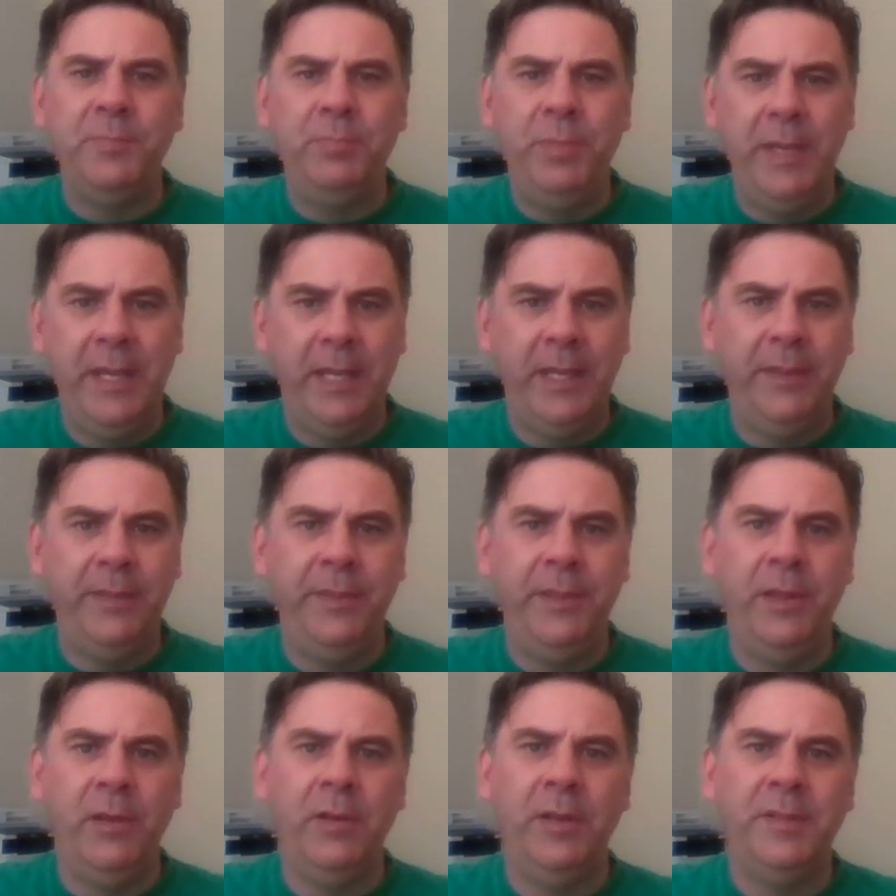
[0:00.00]
pick a
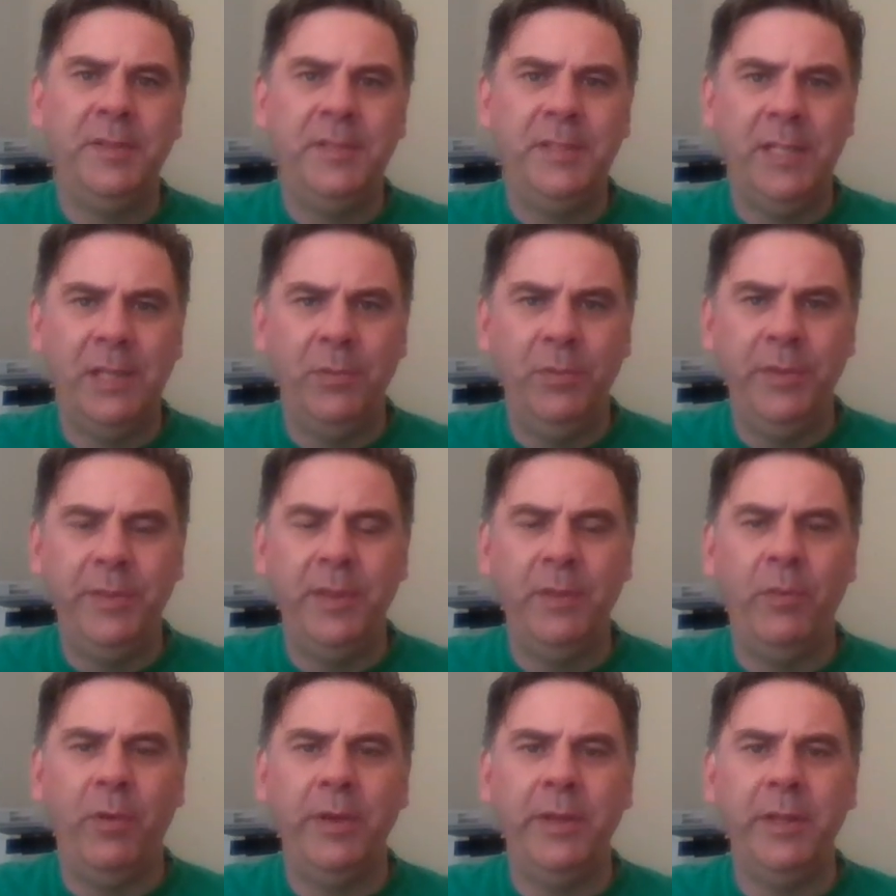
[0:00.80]
theory, stick with
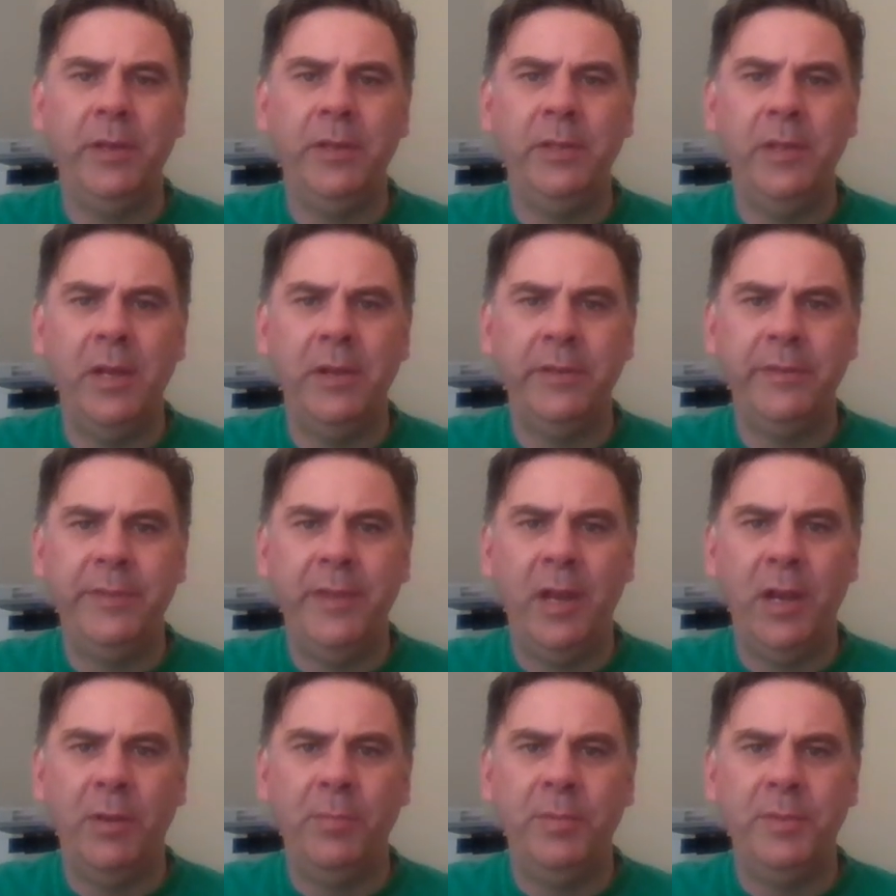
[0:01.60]
it while you're a young
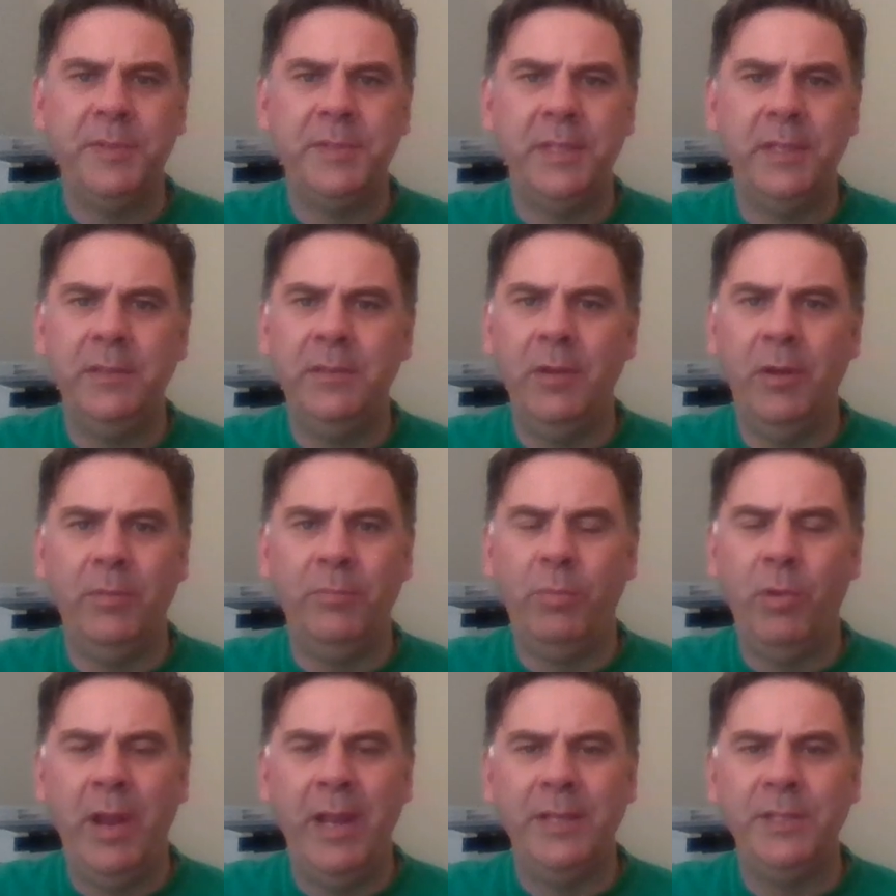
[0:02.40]
therapist, and
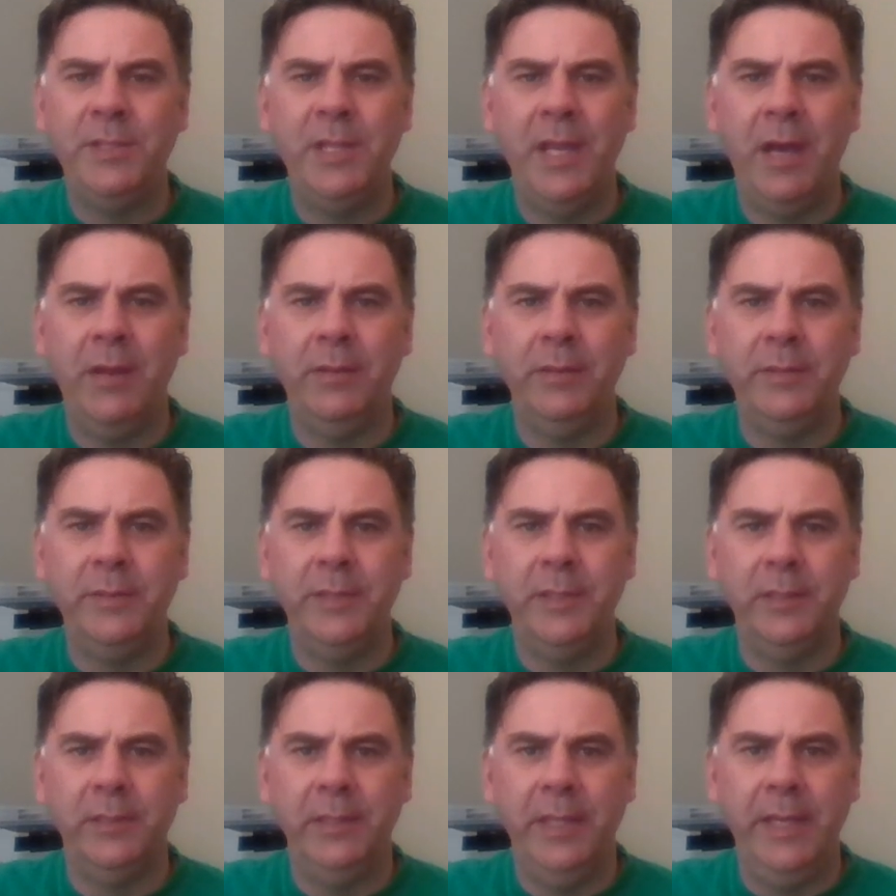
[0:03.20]
don't branch out
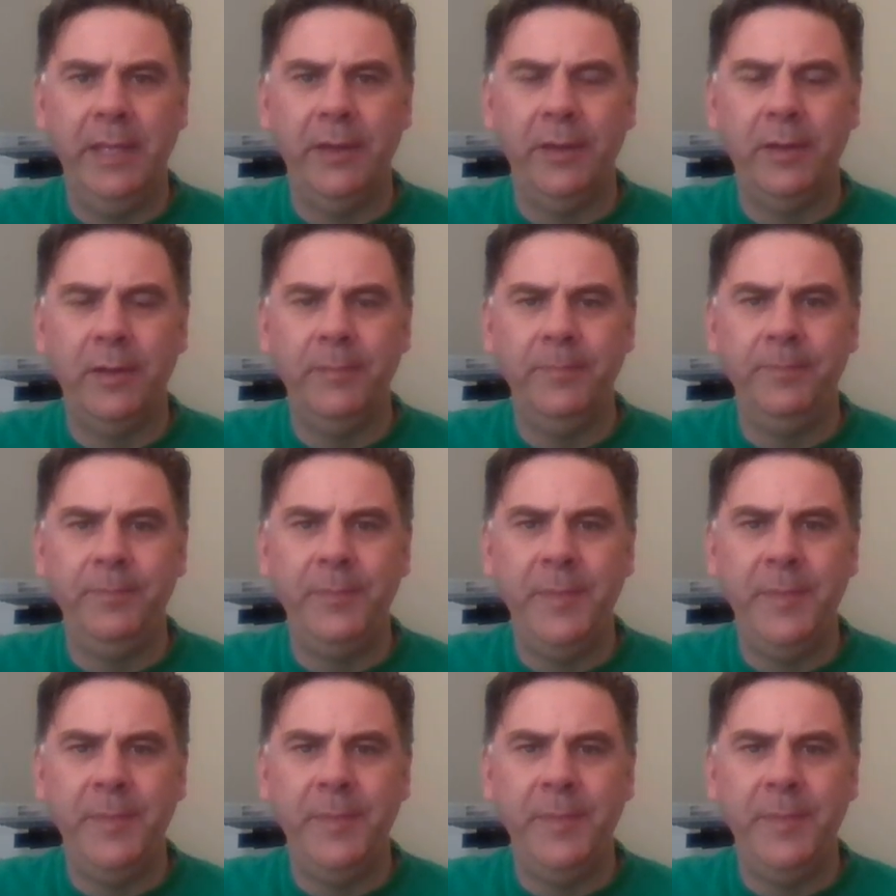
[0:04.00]
until later.